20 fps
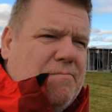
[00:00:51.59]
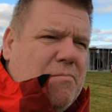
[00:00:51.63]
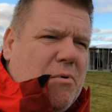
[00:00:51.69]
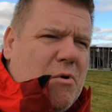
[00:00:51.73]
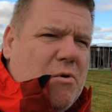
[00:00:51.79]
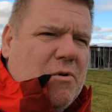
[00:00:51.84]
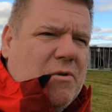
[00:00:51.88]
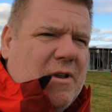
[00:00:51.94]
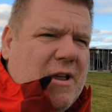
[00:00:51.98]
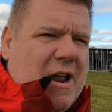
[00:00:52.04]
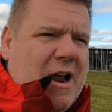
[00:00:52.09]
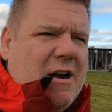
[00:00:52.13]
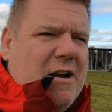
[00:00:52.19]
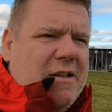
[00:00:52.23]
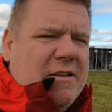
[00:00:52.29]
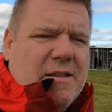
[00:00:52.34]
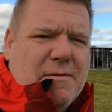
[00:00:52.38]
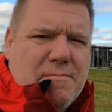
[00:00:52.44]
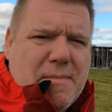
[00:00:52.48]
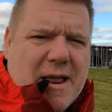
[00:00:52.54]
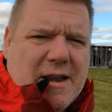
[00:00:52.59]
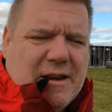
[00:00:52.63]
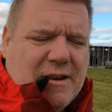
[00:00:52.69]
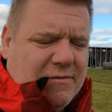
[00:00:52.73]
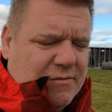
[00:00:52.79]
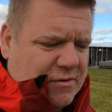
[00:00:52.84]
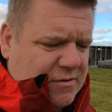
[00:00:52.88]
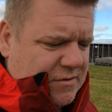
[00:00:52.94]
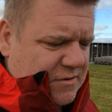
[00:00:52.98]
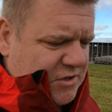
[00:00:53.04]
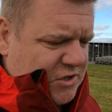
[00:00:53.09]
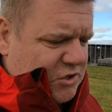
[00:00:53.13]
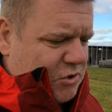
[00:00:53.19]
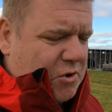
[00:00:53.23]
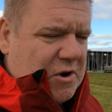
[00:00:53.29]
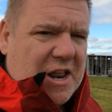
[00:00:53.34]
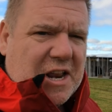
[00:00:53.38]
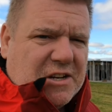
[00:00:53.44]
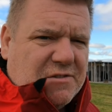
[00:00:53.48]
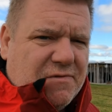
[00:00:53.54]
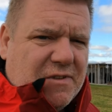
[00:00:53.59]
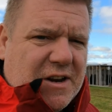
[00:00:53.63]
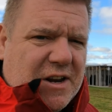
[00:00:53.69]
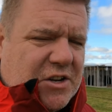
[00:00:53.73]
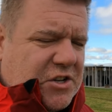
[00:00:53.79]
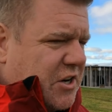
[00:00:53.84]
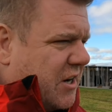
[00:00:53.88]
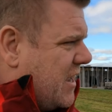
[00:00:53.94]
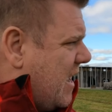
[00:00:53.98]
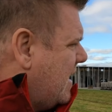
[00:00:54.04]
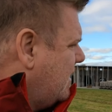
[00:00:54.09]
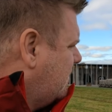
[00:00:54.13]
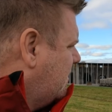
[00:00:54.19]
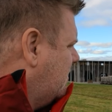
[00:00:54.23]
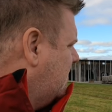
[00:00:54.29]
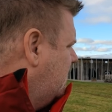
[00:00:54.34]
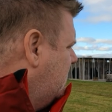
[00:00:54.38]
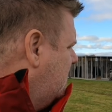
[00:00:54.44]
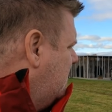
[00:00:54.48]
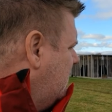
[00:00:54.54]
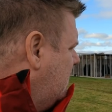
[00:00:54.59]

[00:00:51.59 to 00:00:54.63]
more earlier than medieval, Stone Age village, I guess.